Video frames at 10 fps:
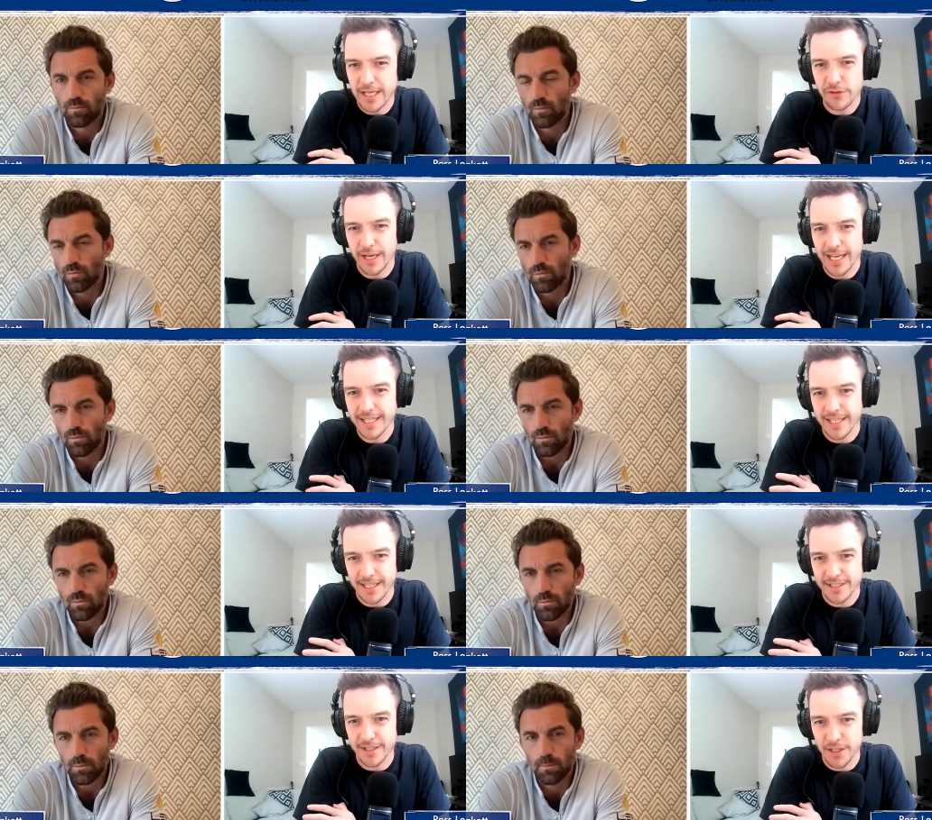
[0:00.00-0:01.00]
Speaker 1: data
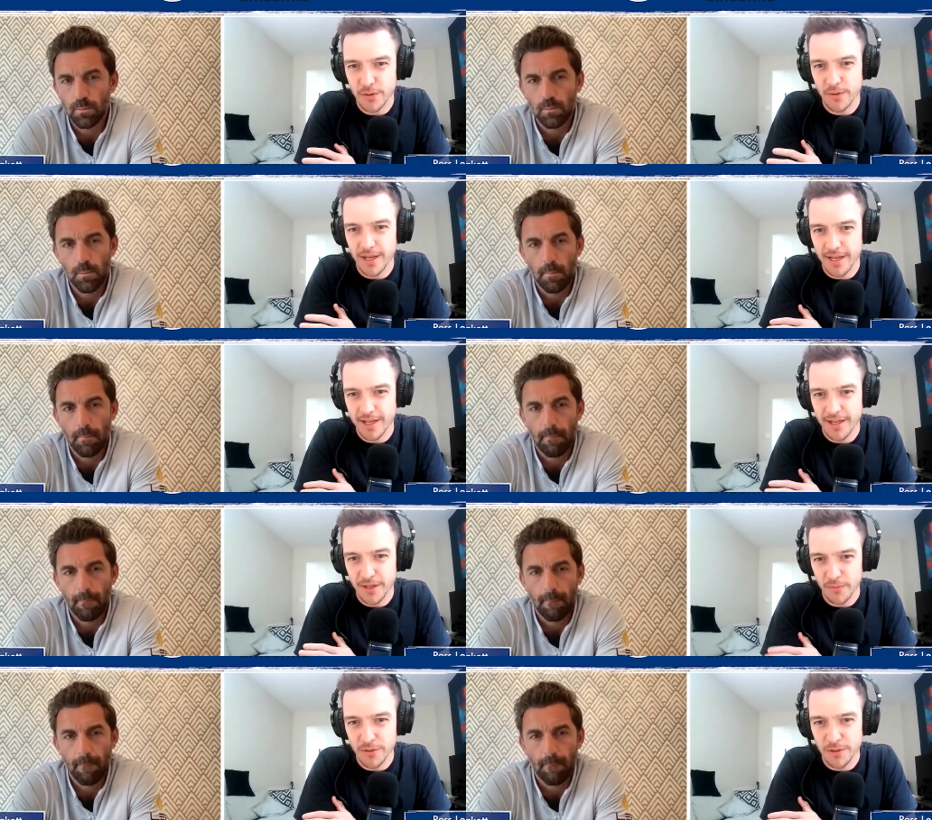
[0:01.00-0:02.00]
analytics. Are you uh,
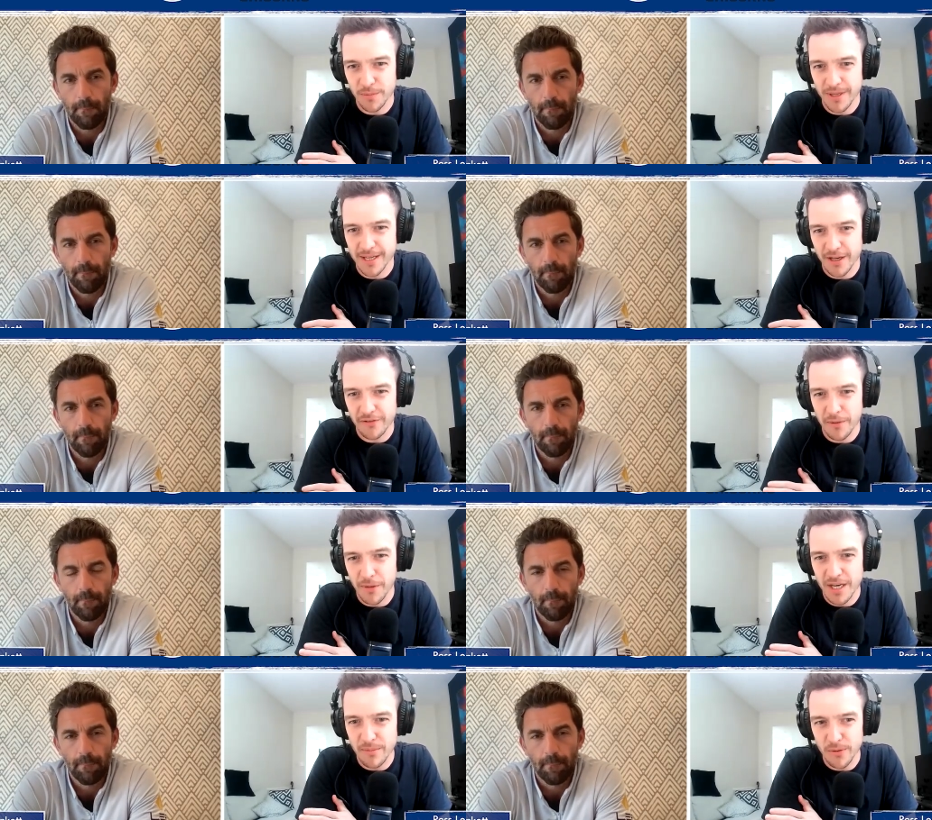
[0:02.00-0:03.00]
would you be kind of a
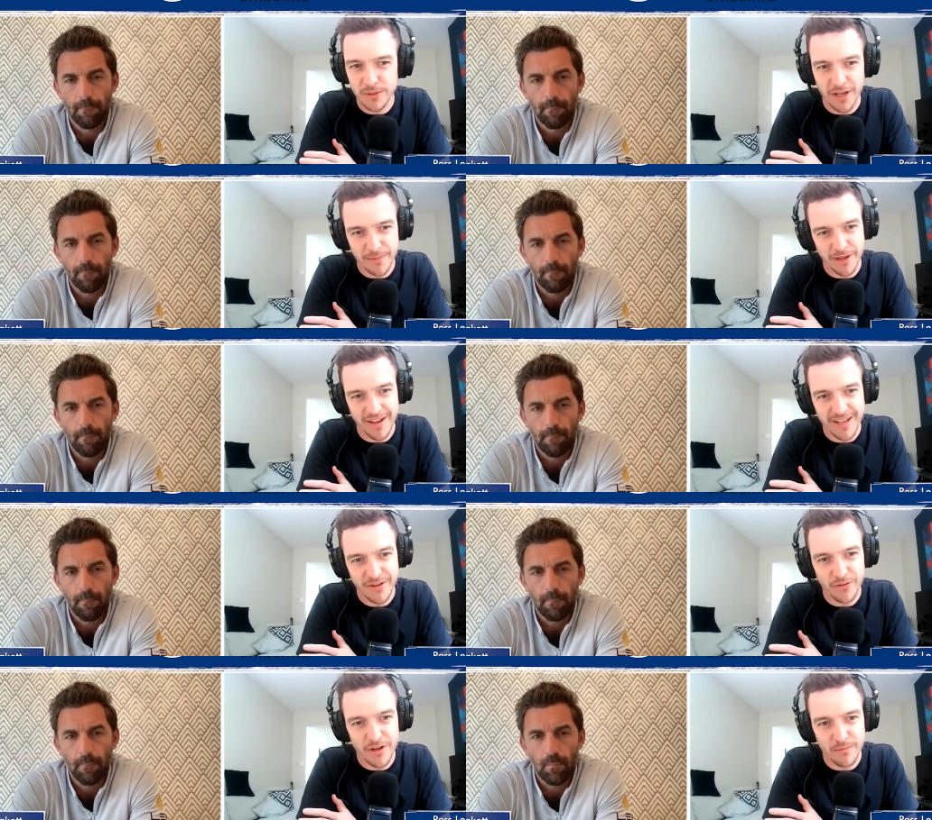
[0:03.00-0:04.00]
Moneyball type
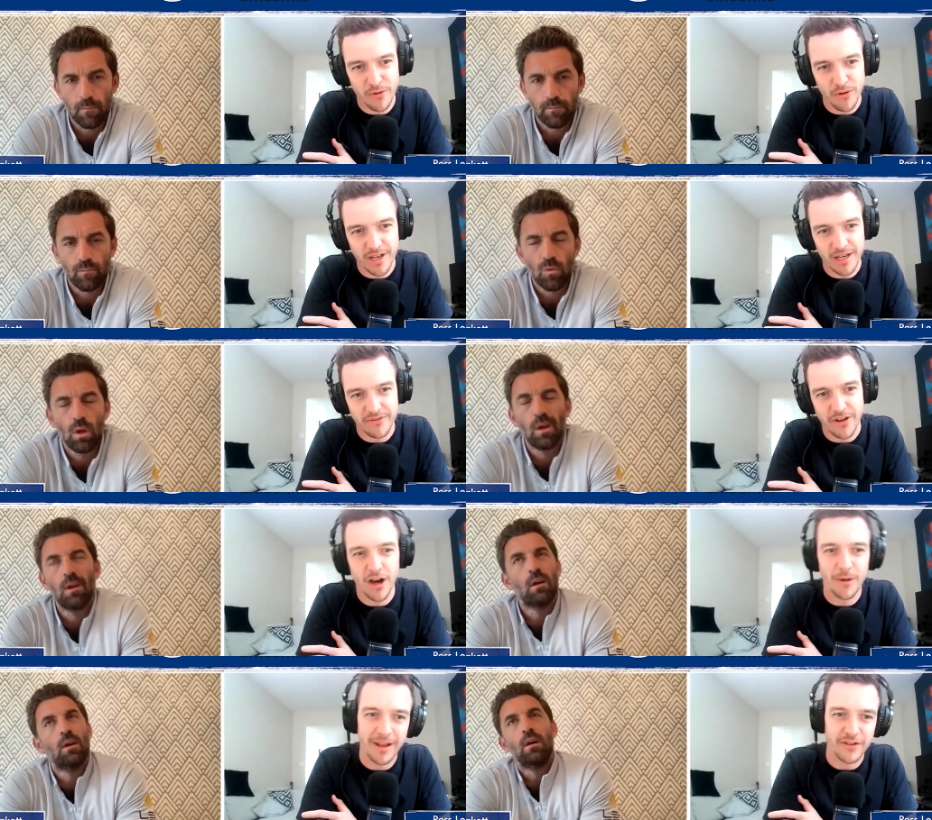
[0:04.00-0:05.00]
guy, or are you more kind of
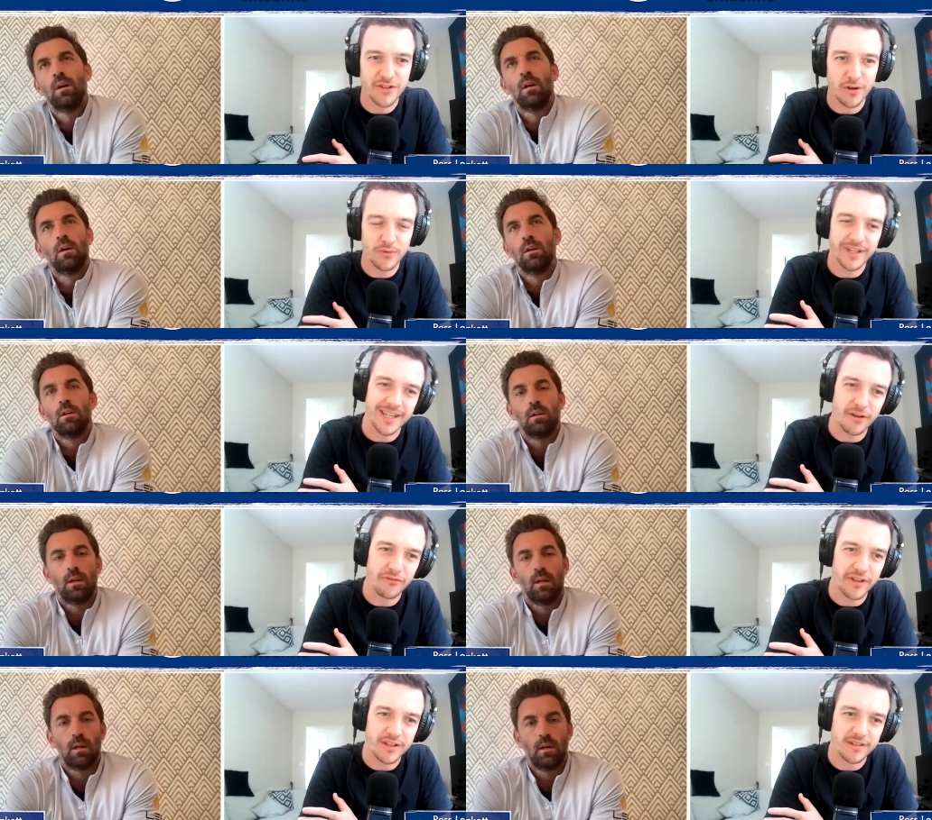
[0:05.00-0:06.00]
arm around the shoulder,
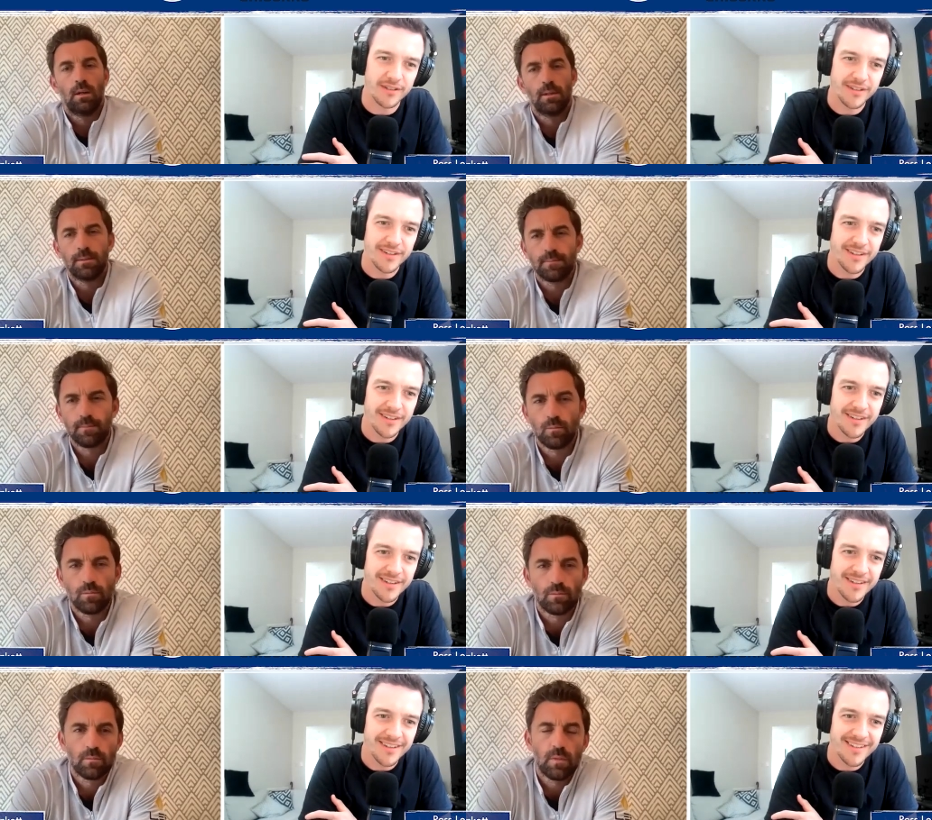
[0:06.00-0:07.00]
gut
Speaker 2: feel?
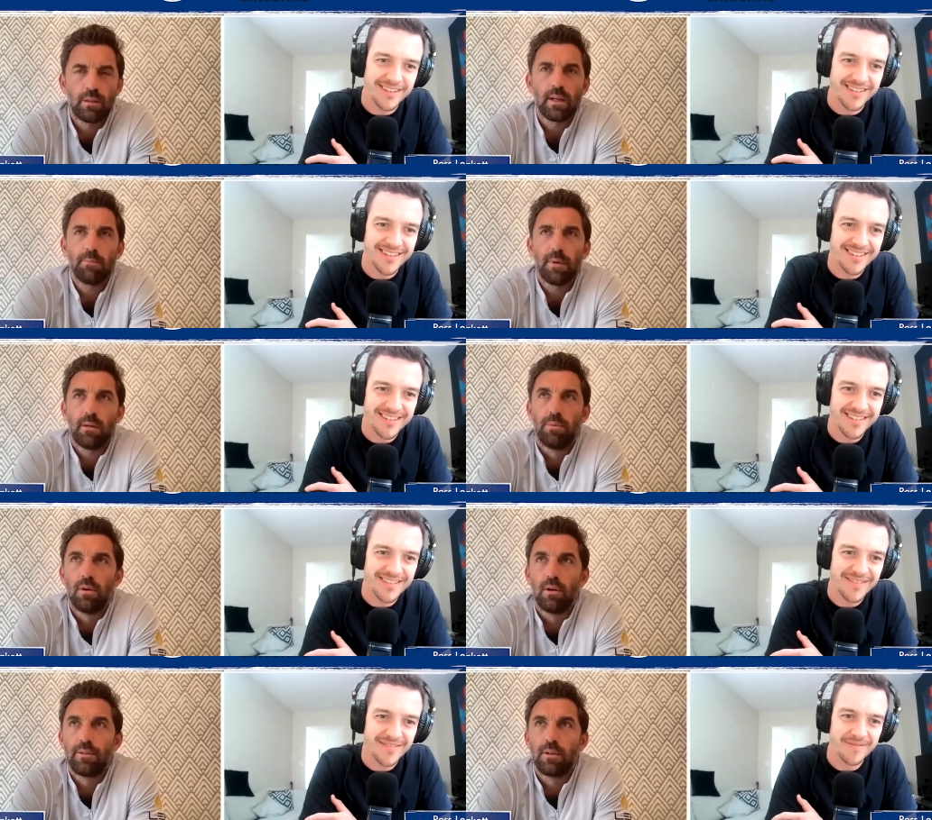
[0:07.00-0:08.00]
I think a bit of
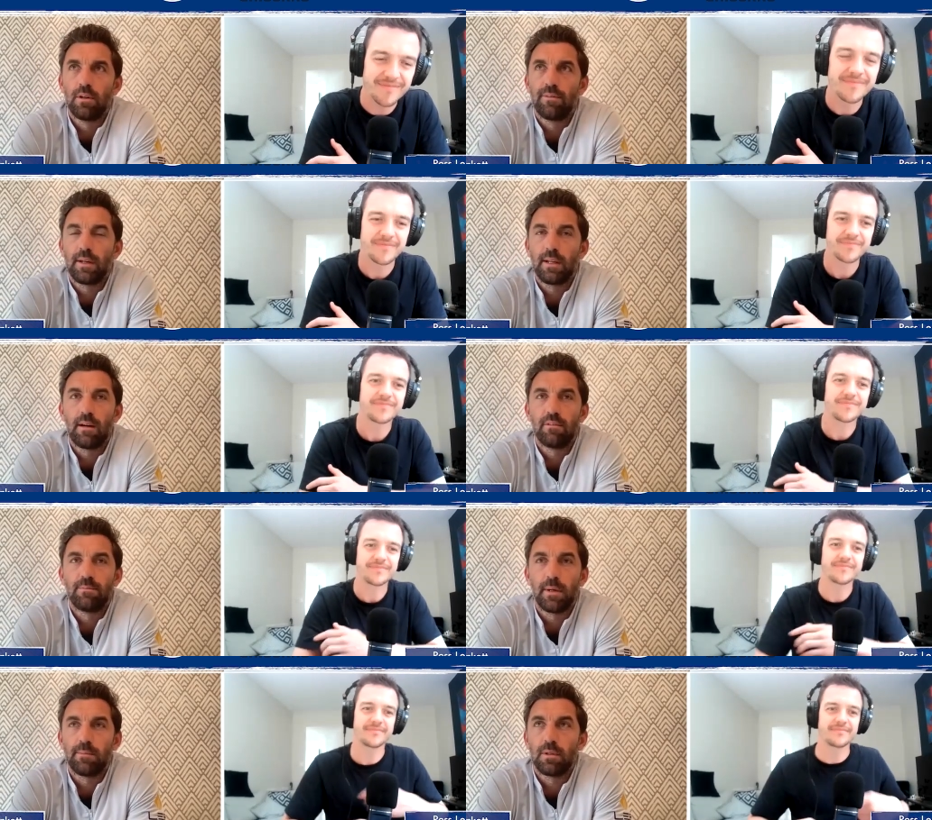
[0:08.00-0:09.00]
both, and hopefully you'd have
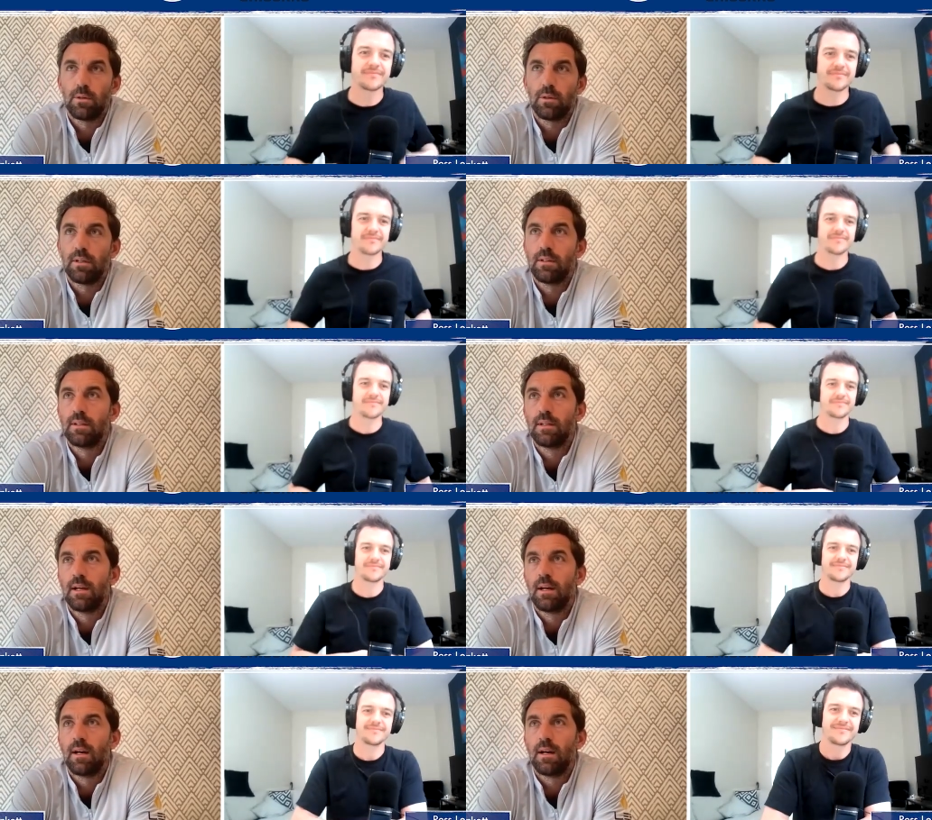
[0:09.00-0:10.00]
people who are
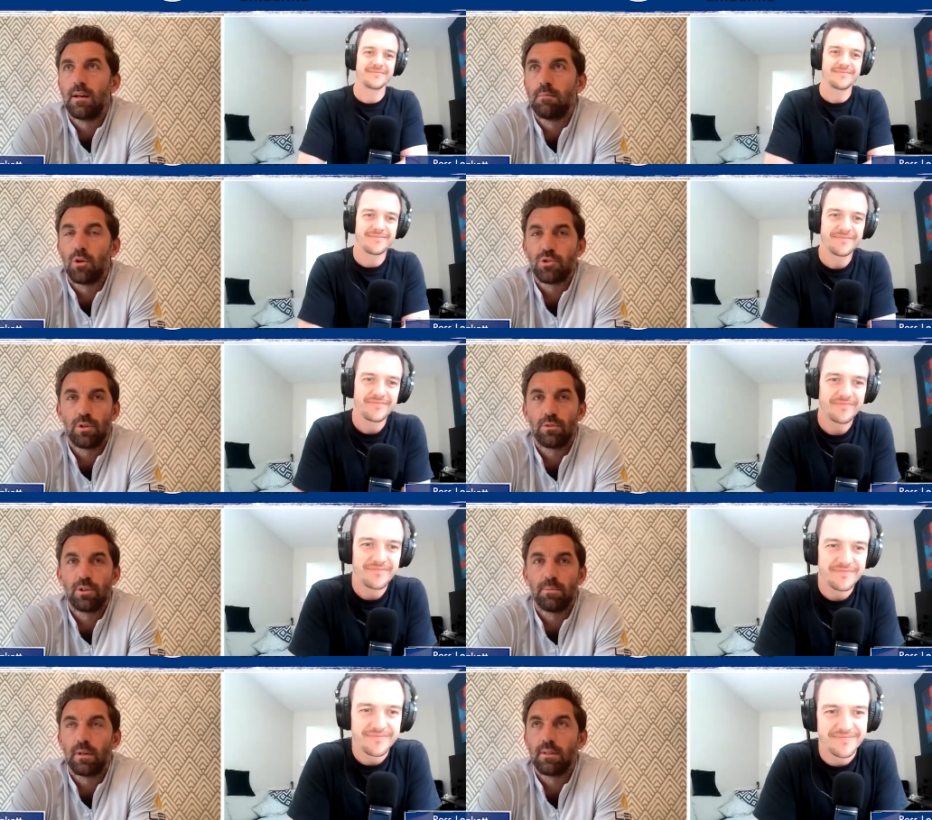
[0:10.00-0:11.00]
uh, more tuned
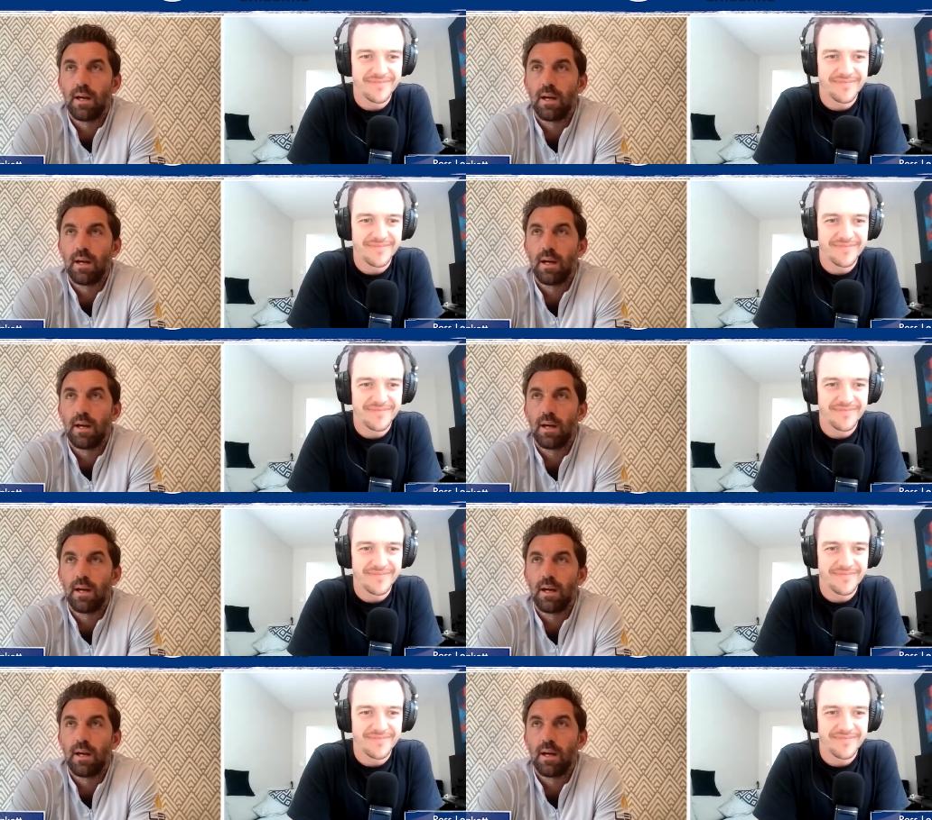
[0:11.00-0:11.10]
up on